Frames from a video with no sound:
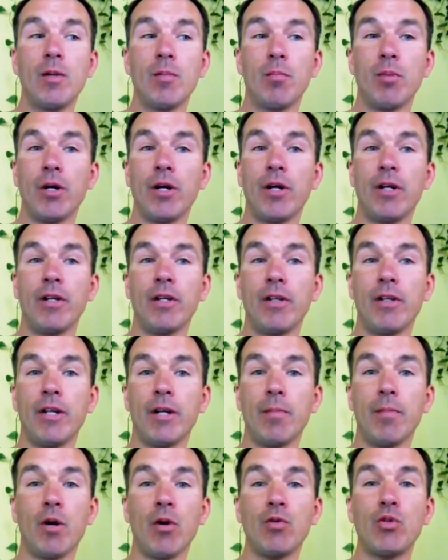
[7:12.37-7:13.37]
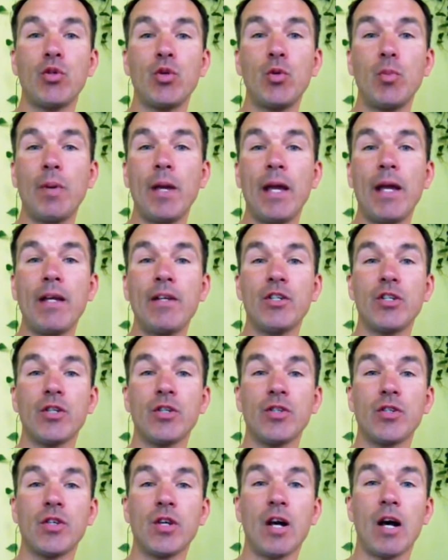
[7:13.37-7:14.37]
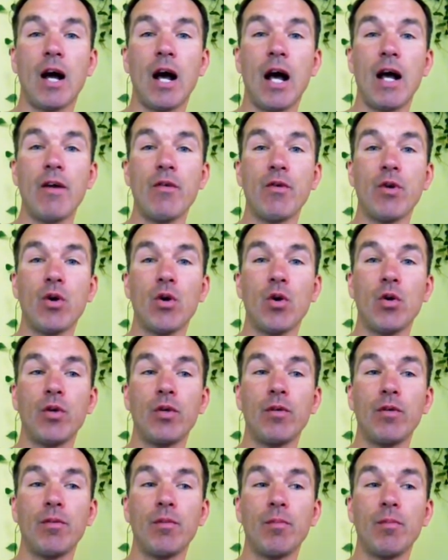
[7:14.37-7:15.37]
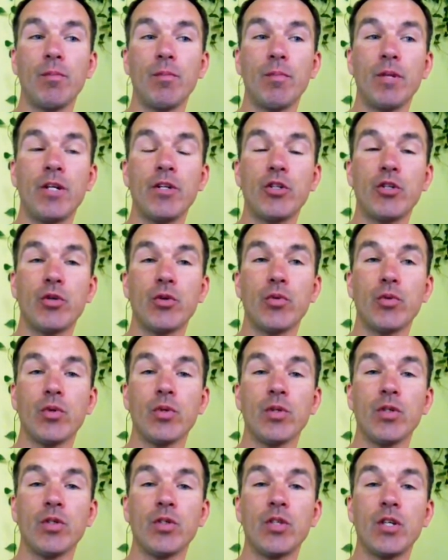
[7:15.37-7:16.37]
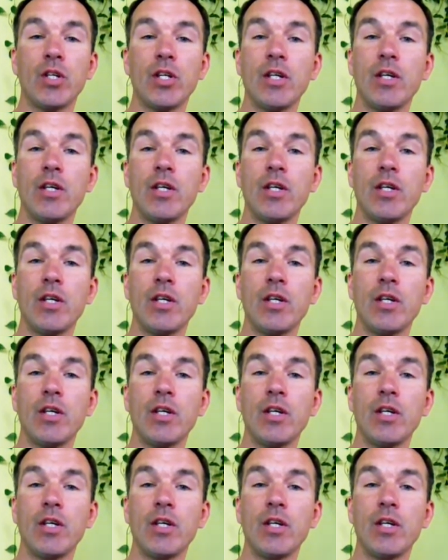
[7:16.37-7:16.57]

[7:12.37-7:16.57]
But in about 2 pages, I wrote miniature rules